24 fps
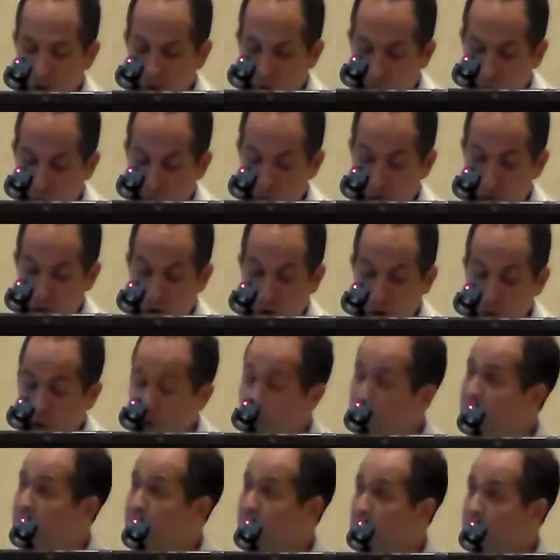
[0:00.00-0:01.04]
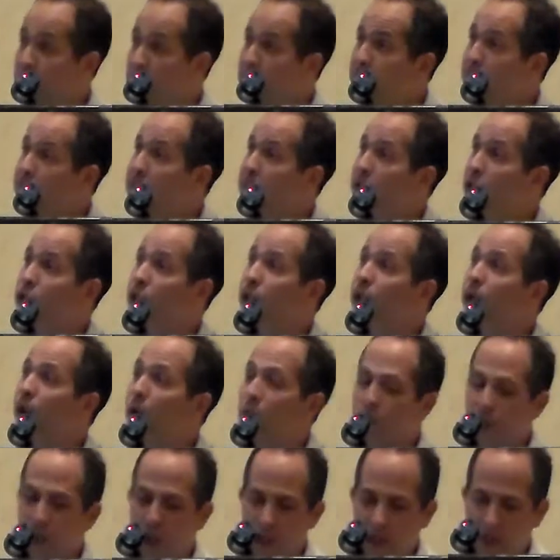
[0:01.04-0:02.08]
You know your notes will be
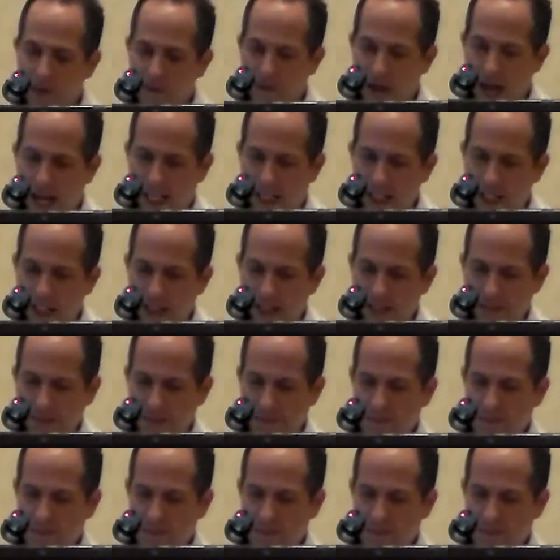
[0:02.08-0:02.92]
disclosed to the defense.